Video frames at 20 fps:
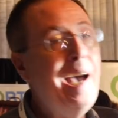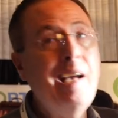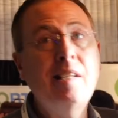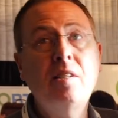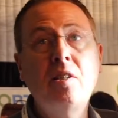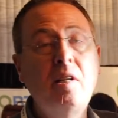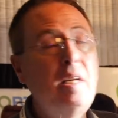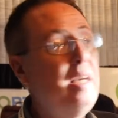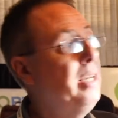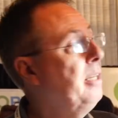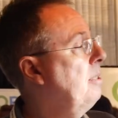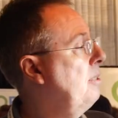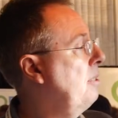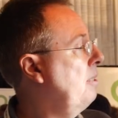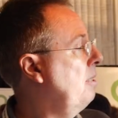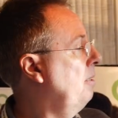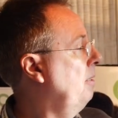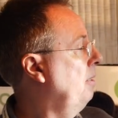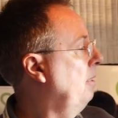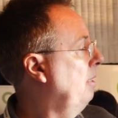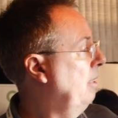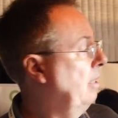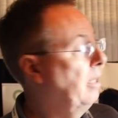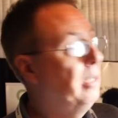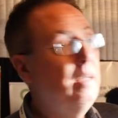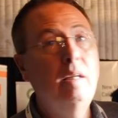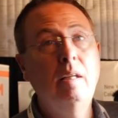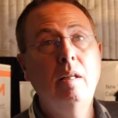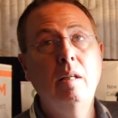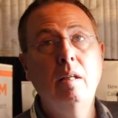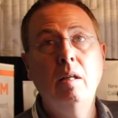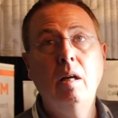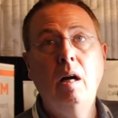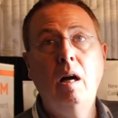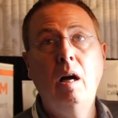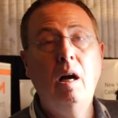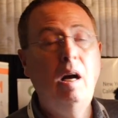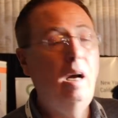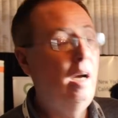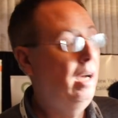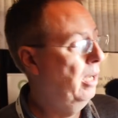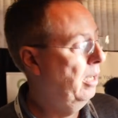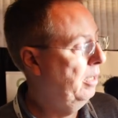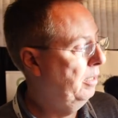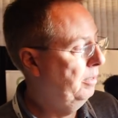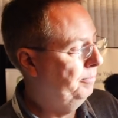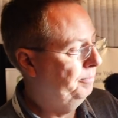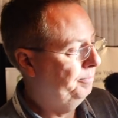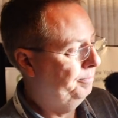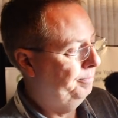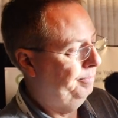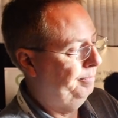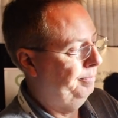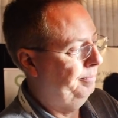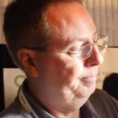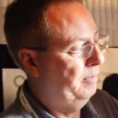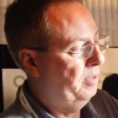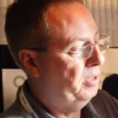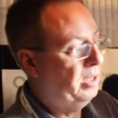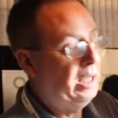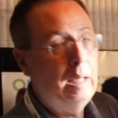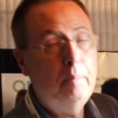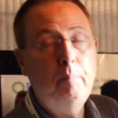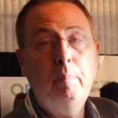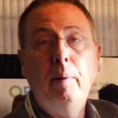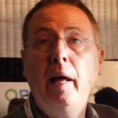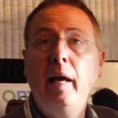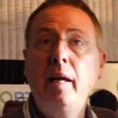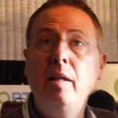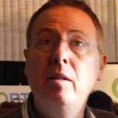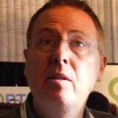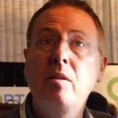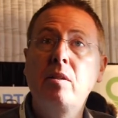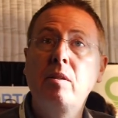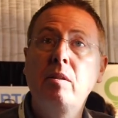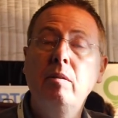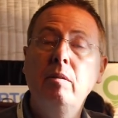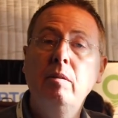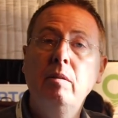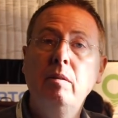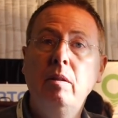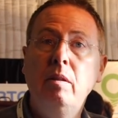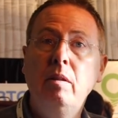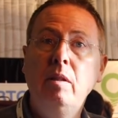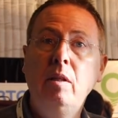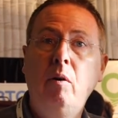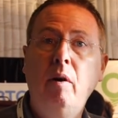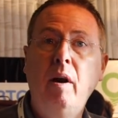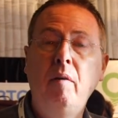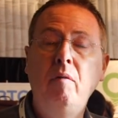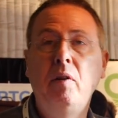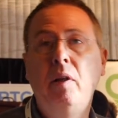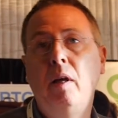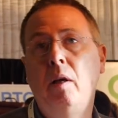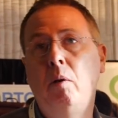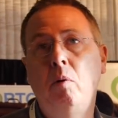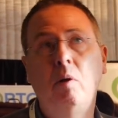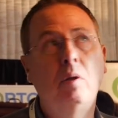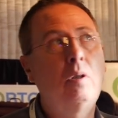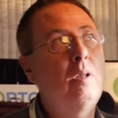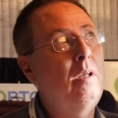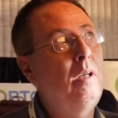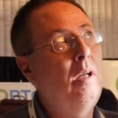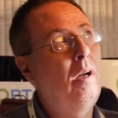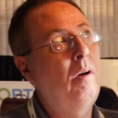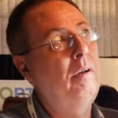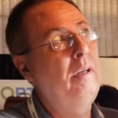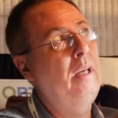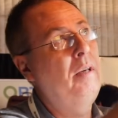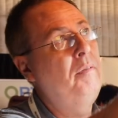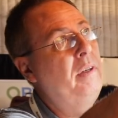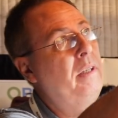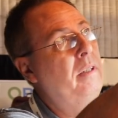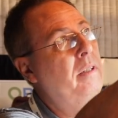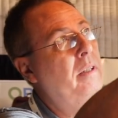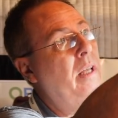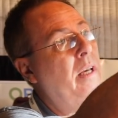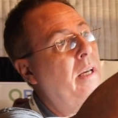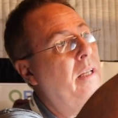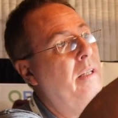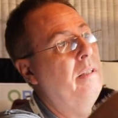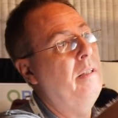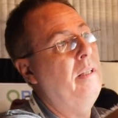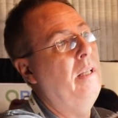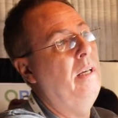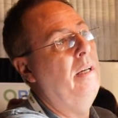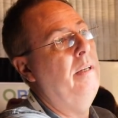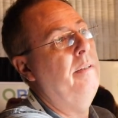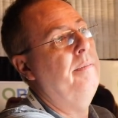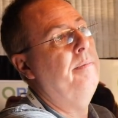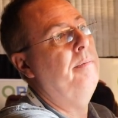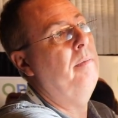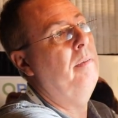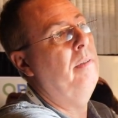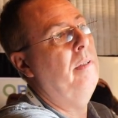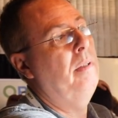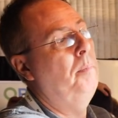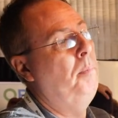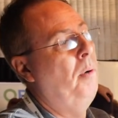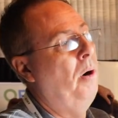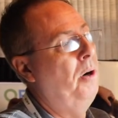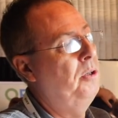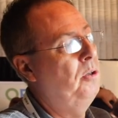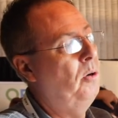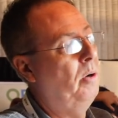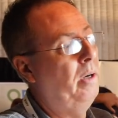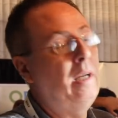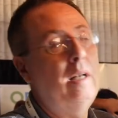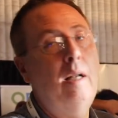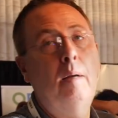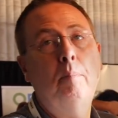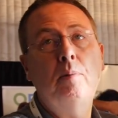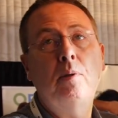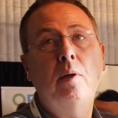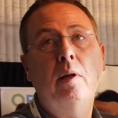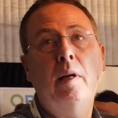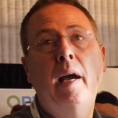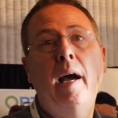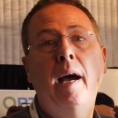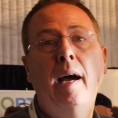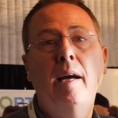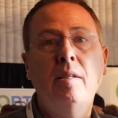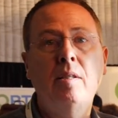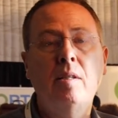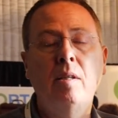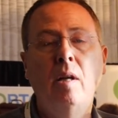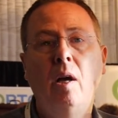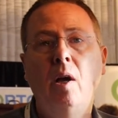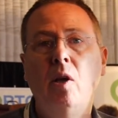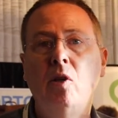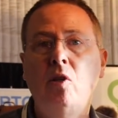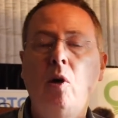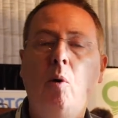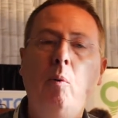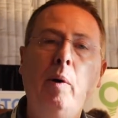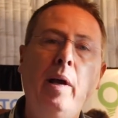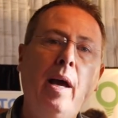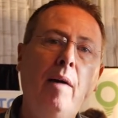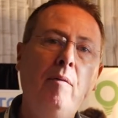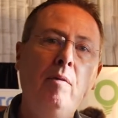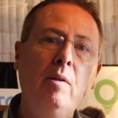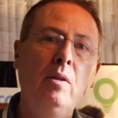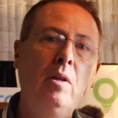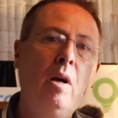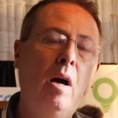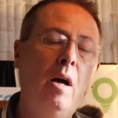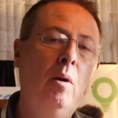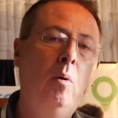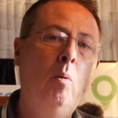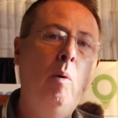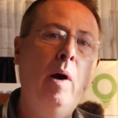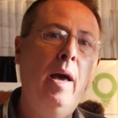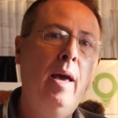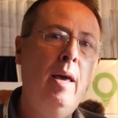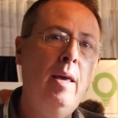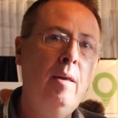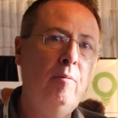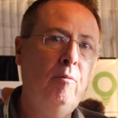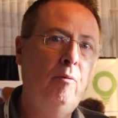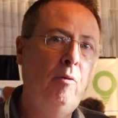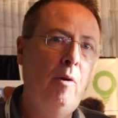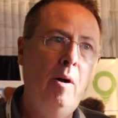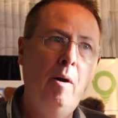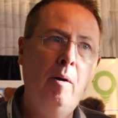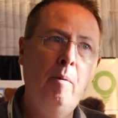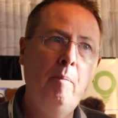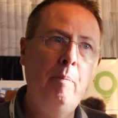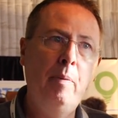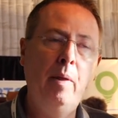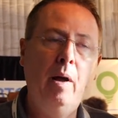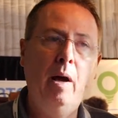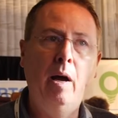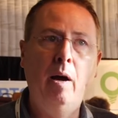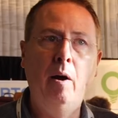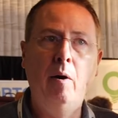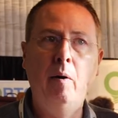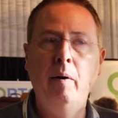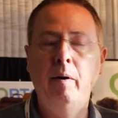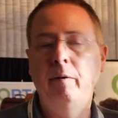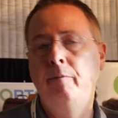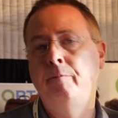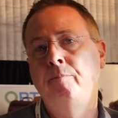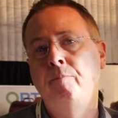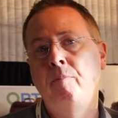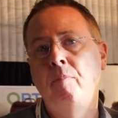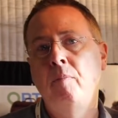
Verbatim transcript: castings, uh, skid plates, you know everything you know even the, the, the barn door clips are cast so we haven't gone away from our